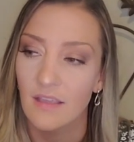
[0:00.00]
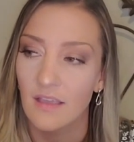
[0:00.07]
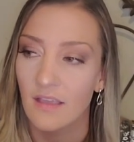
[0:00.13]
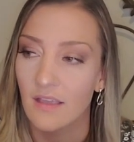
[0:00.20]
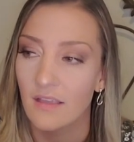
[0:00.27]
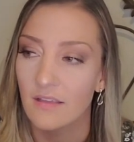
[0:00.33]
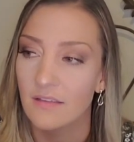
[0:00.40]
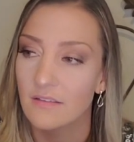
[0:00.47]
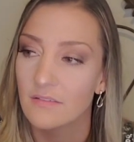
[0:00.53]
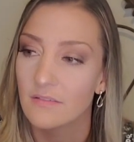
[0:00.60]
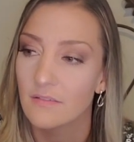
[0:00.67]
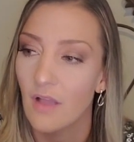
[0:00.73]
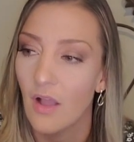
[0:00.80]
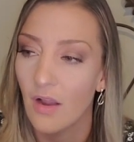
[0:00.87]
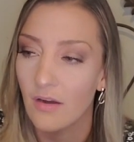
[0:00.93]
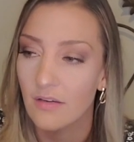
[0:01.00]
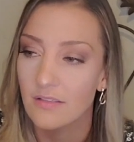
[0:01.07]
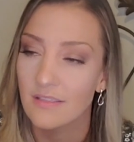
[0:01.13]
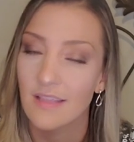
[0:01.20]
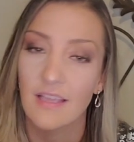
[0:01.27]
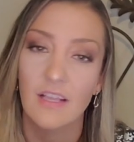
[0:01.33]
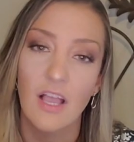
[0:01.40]

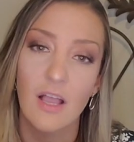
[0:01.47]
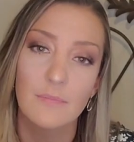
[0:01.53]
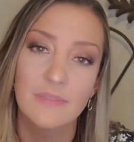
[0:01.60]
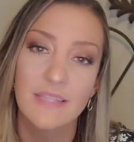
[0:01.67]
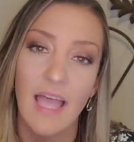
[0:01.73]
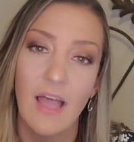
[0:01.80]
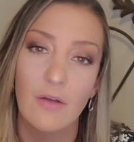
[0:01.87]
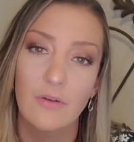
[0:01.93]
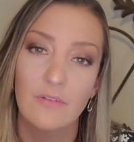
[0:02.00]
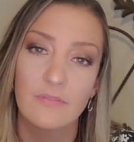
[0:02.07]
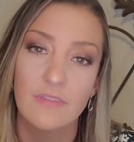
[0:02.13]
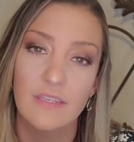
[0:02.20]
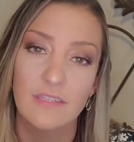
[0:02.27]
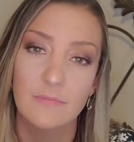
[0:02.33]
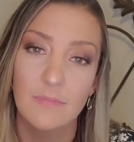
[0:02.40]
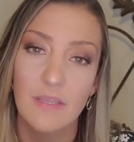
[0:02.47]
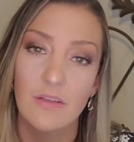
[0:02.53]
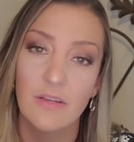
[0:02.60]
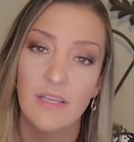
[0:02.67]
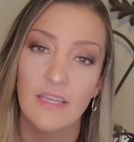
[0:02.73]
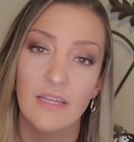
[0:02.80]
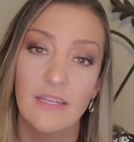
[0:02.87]
art that comes out of this
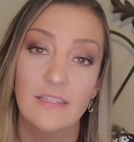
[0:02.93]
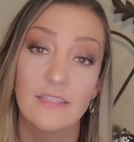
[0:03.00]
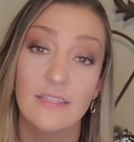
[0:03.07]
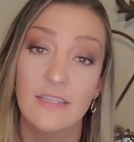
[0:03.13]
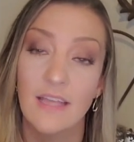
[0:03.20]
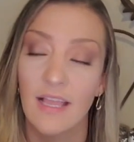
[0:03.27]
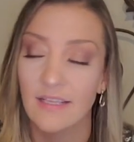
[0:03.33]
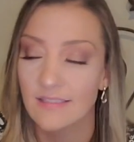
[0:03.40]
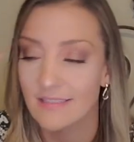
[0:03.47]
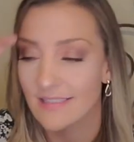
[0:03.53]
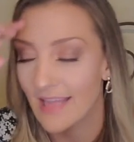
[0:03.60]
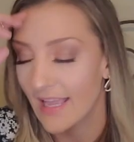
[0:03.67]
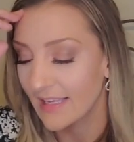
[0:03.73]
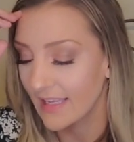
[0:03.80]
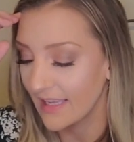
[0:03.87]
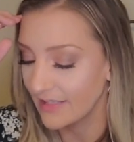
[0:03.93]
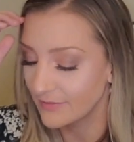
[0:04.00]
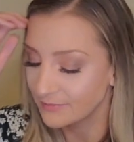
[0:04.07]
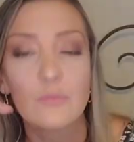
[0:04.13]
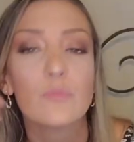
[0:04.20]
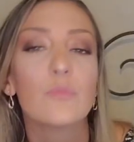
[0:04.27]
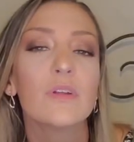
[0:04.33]
period into the next decade.
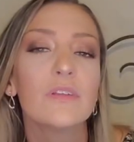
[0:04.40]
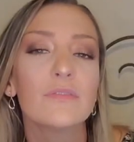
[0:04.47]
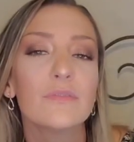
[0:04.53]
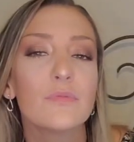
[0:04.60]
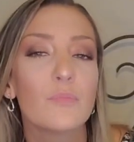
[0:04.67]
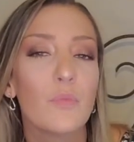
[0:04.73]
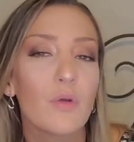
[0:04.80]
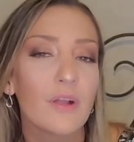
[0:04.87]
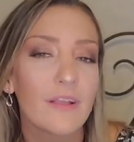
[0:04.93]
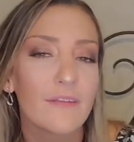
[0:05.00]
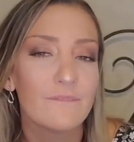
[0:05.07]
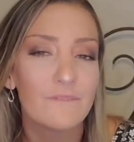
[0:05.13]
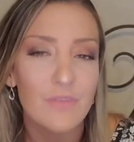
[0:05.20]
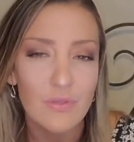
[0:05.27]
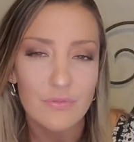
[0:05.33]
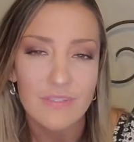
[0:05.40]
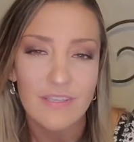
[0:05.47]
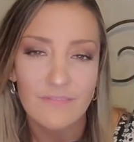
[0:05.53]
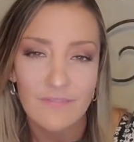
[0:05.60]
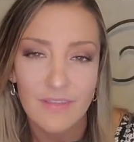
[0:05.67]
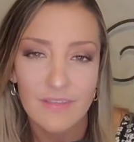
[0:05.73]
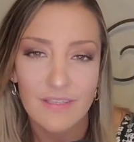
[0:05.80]
One of the more
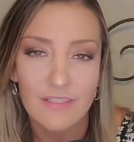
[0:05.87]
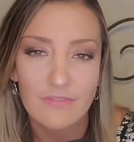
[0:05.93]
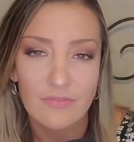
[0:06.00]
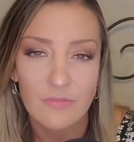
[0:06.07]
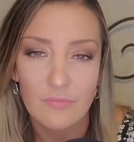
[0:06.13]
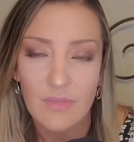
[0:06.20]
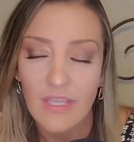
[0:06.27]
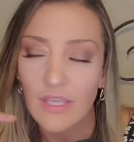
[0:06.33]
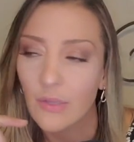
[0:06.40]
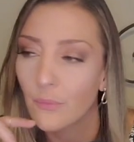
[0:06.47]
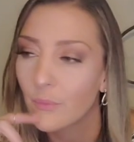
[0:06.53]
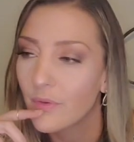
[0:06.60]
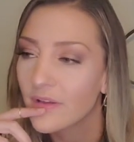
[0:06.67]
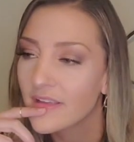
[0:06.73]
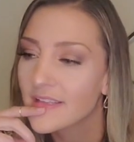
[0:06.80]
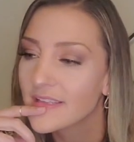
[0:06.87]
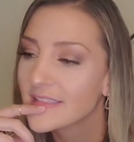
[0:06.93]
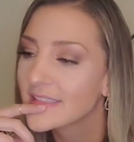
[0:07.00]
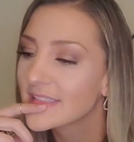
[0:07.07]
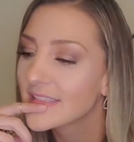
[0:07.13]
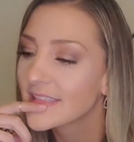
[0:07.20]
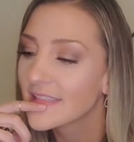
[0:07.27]
confusing villains for me
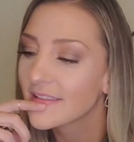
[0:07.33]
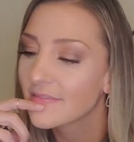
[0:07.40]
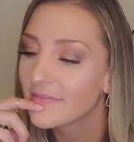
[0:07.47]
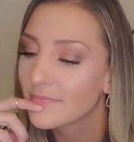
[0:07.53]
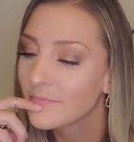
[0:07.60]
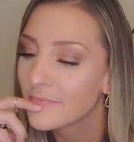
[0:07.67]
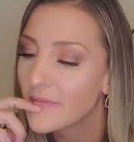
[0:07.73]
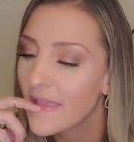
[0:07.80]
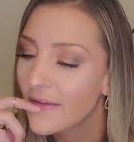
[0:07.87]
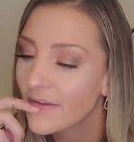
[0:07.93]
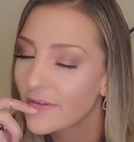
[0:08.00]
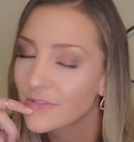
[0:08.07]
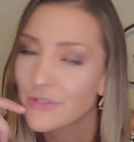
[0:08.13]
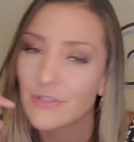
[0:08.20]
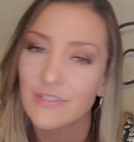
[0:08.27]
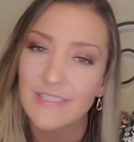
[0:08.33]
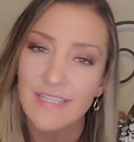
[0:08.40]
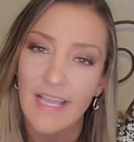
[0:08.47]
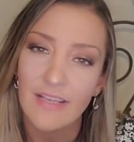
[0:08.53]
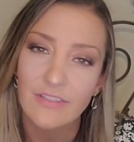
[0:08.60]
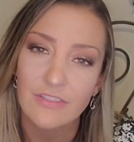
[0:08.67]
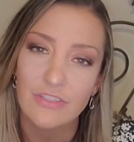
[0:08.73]
was the character
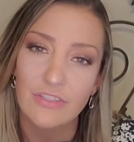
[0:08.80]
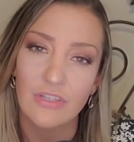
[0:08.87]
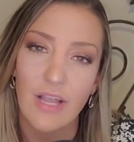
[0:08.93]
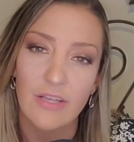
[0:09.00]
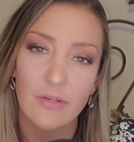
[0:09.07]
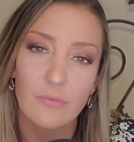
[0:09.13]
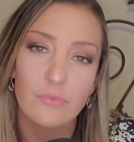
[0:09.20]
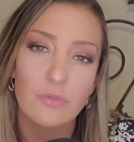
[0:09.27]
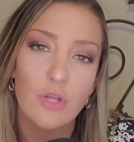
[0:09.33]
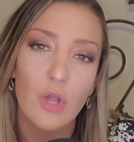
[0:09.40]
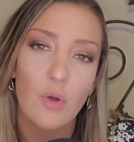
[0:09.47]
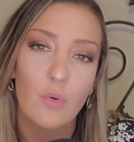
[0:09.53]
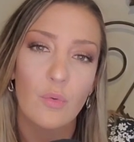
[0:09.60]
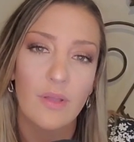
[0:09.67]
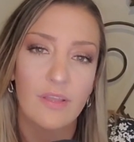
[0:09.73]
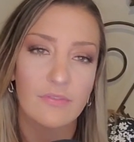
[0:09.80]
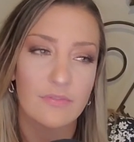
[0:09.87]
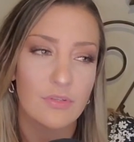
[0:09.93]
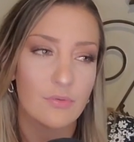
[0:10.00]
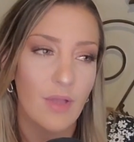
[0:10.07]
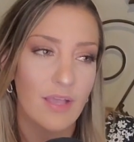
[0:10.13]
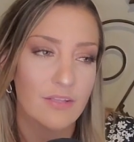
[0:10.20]
Dexter. I don't know if
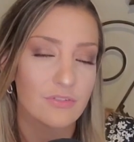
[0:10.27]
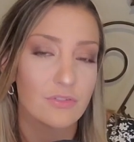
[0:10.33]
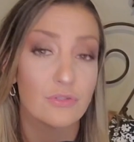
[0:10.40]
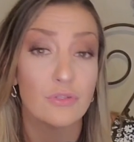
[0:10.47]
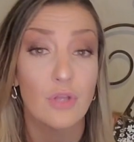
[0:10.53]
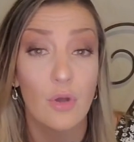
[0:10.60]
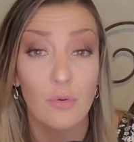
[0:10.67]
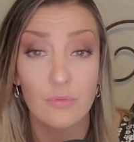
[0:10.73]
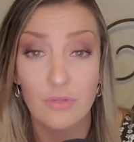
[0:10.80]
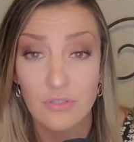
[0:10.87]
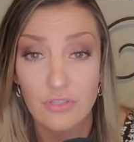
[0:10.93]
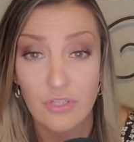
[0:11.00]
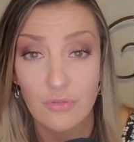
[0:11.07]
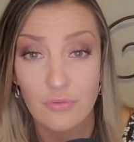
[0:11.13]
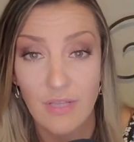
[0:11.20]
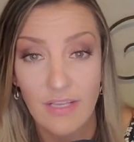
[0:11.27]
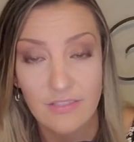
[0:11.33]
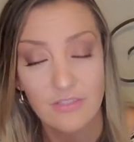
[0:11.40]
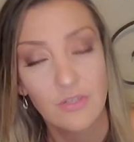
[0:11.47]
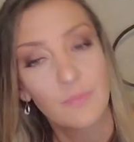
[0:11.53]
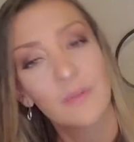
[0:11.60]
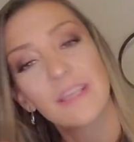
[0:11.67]
you guys know the show
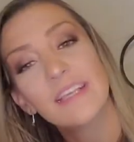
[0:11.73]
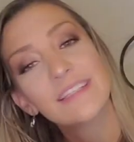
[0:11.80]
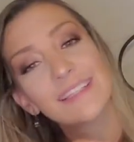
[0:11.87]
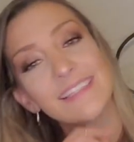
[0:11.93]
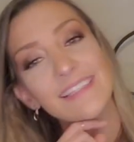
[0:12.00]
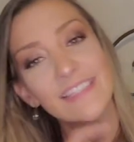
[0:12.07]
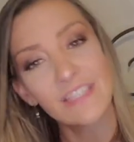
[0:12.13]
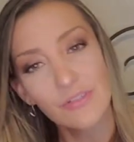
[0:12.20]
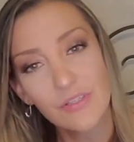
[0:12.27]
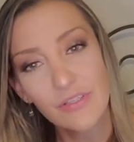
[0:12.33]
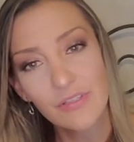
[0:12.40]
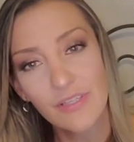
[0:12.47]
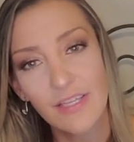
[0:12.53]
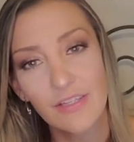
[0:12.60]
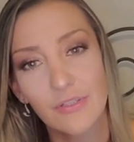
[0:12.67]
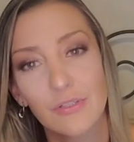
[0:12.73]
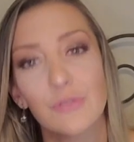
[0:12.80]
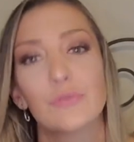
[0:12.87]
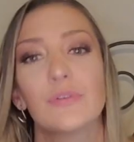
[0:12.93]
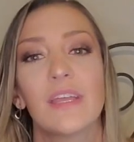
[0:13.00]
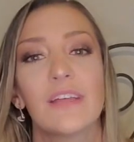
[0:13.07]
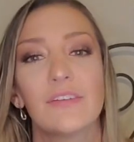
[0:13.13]
Dexter, but he's a serial killer
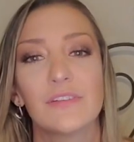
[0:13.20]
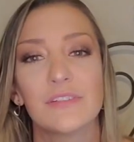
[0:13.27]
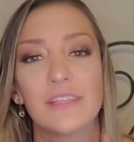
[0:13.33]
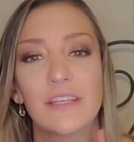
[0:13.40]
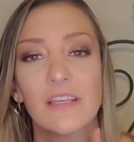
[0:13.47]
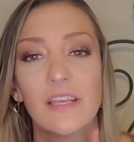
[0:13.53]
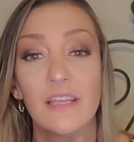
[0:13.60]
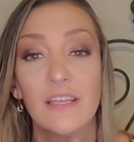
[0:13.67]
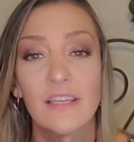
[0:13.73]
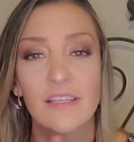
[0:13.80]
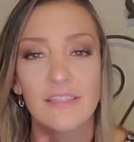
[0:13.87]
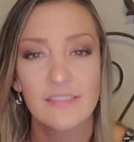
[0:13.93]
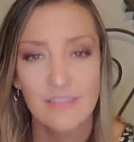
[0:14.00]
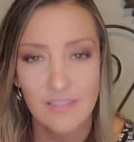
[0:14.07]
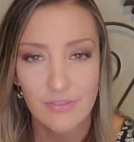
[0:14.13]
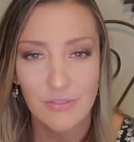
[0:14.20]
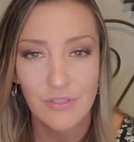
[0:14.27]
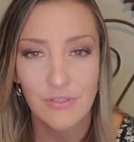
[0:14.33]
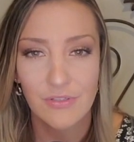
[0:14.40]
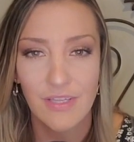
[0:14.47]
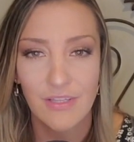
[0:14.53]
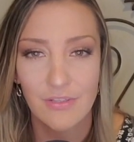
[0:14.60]
who kills
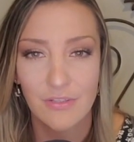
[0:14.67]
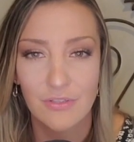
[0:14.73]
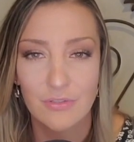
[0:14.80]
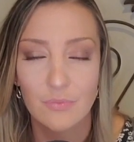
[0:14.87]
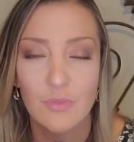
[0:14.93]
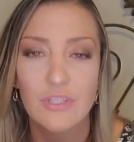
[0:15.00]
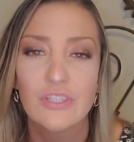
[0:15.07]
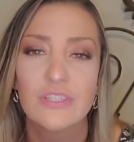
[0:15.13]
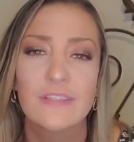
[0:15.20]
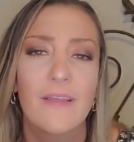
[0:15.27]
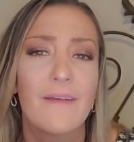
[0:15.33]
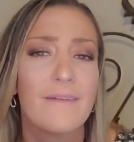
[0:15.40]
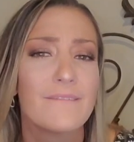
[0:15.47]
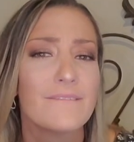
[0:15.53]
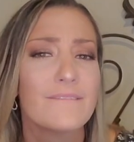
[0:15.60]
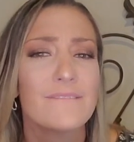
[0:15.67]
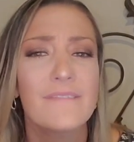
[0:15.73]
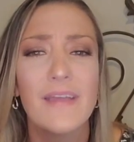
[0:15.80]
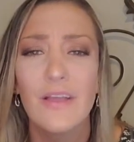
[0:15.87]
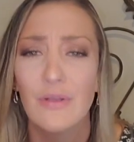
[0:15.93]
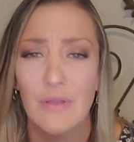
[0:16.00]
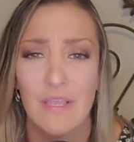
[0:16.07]
serial killers, which is
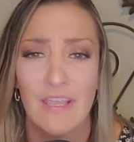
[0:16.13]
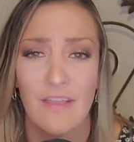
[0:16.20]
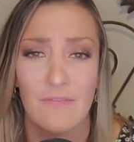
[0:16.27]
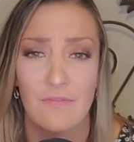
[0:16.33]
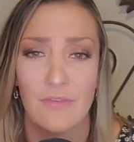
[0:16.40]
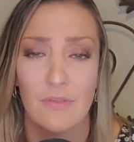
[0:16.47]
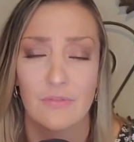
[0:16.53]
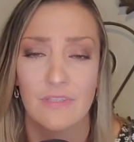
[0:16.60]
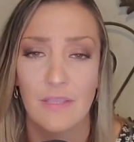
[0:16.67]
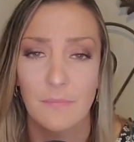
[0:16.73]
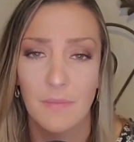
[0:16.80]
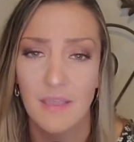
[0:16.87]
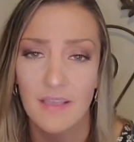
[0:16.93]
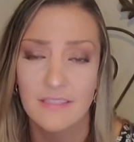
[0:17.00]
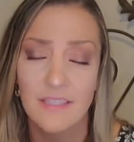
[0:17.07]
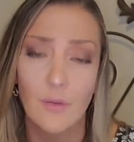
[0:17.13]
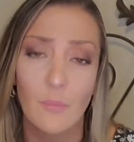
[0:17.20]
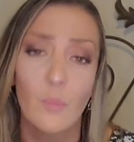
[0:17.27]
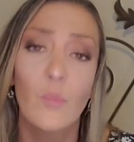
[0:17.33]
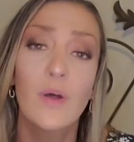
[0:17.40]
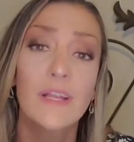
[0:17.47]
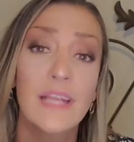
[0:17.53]
very confusing because
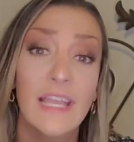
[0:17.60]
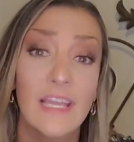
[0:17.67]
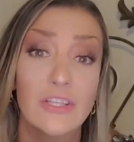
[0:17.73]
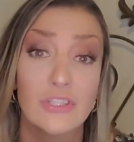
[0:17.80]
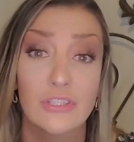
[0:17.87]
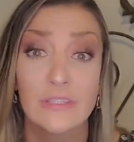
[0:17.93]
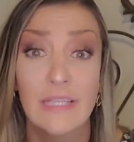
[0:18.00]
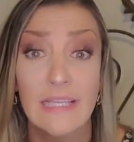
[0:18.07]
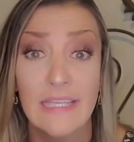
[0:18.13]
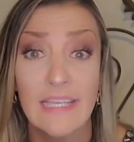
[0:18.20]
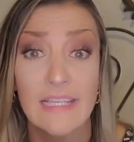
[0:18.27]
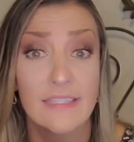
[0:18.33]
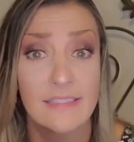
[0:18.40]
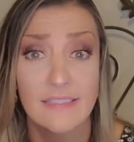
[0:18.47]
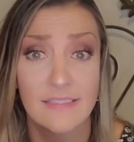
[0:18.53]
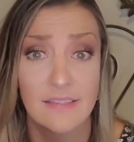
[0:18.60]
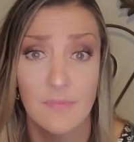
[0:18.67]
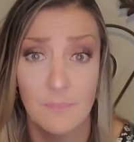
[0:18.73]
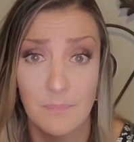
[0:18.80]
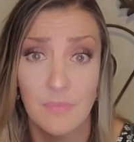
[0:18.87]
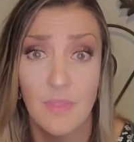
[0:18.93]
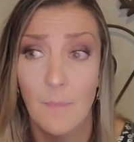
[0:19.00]
on one hand you're like, he's
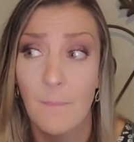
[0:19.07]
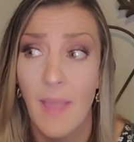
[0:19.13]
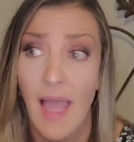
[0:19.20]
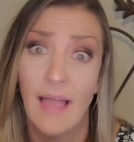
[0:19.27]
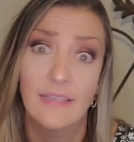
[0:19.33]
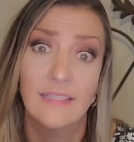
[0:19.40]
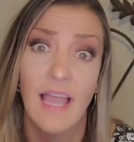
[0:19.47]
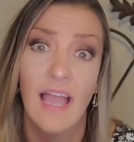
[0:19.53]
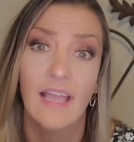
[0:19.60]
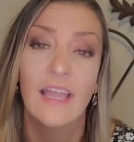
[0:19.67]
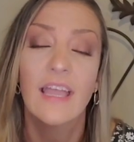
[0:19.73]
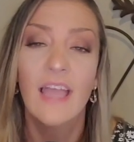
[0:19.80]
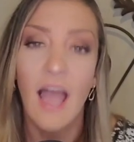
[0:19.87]
the bad guy.